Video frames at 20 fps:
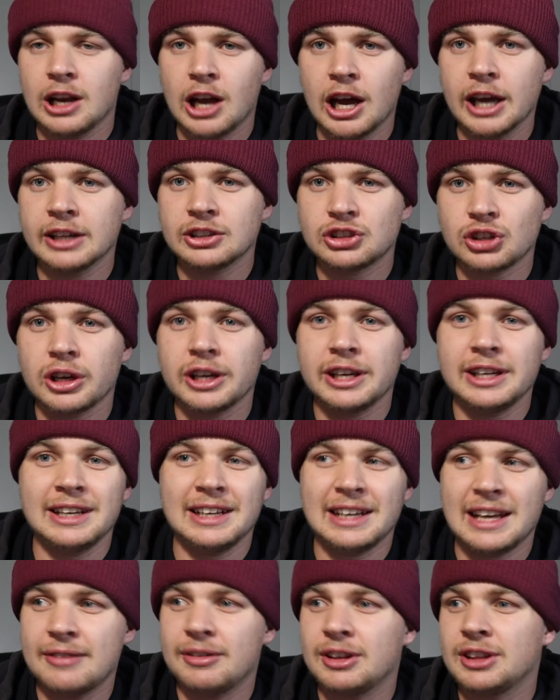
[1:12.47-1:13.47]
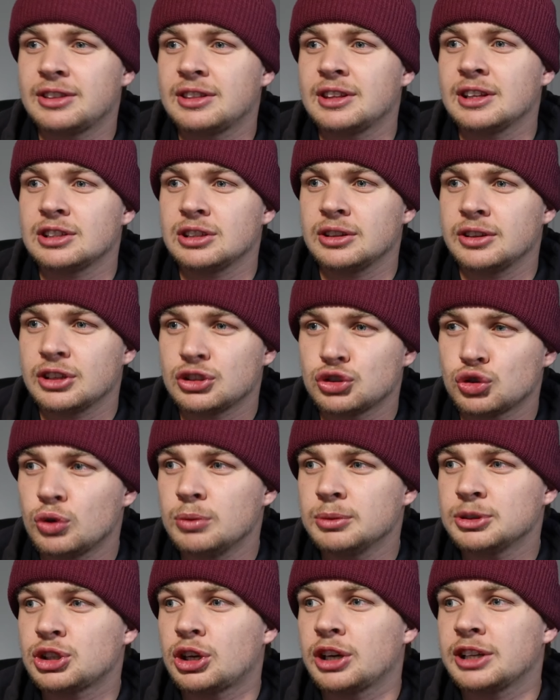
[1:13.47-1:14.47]
The Lions are in 11th,
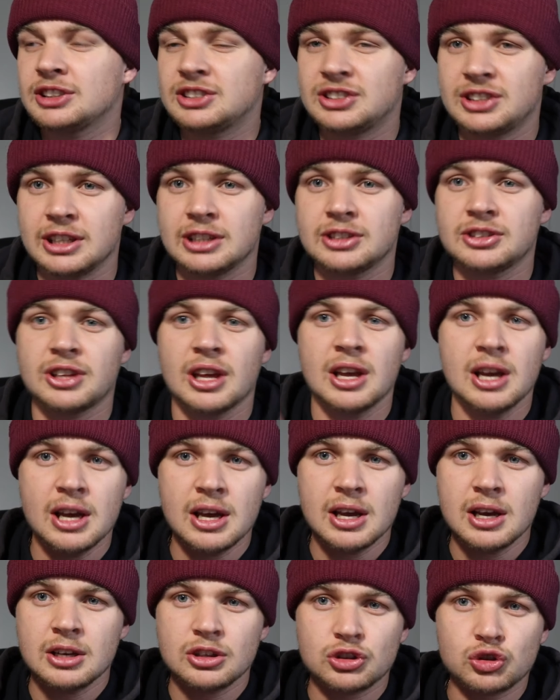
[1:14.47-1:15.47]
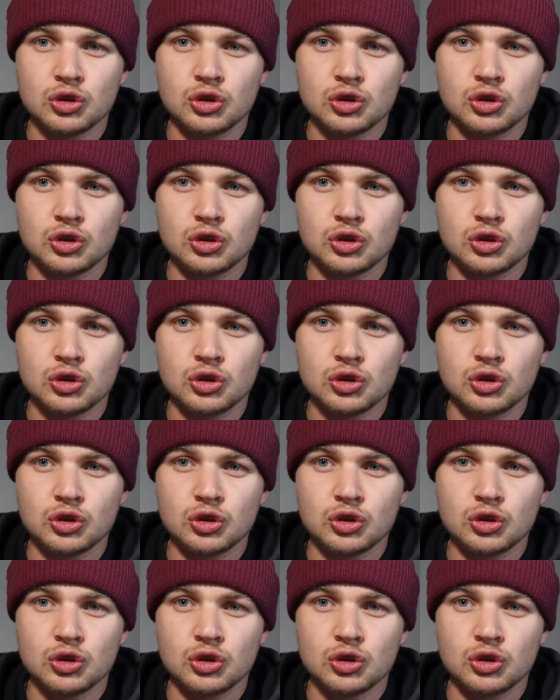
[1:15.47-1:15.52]
the Stormers are in 6th.